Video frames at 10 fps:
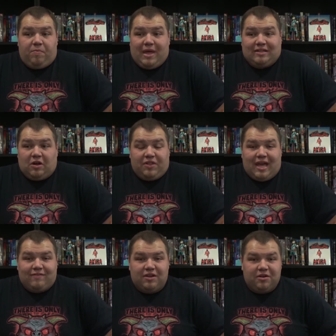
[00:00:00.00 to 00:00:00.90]
That's all they
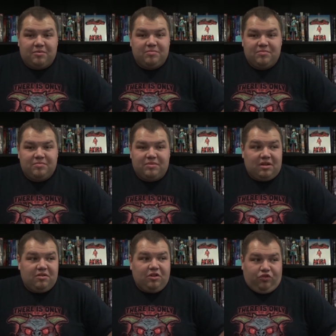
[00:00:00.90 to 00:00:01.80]
have to do.
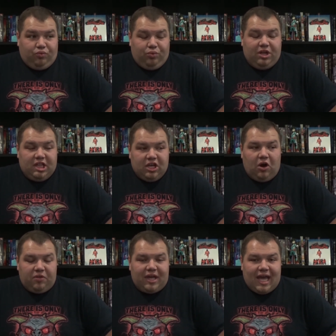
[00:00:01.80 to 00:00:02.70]
It's really
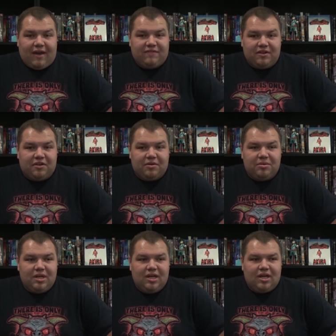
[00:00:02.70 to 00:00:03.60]
all they have to do.
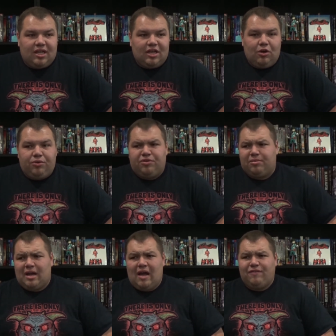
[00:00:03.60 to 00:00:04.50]
And they go through
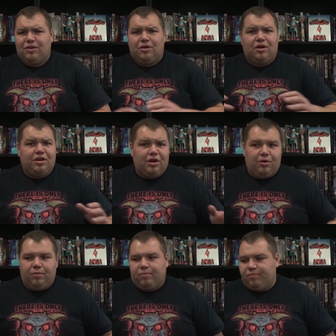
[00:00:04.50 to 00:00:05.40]
some convoluted, you
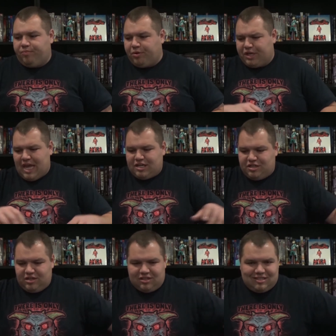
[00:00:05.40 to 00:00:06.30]
know,
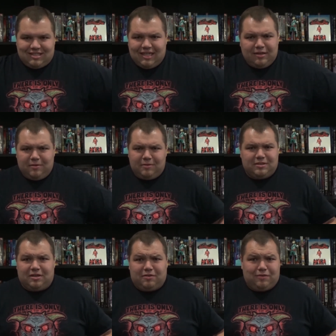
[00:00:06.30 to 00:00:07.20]
protection
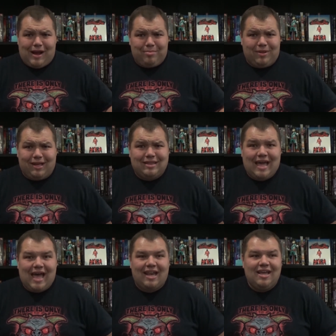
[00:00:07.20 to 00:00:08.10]
seals and crap like
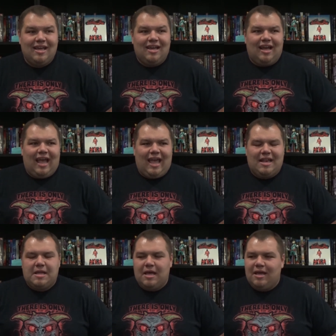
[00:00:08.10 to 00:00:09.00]
that. And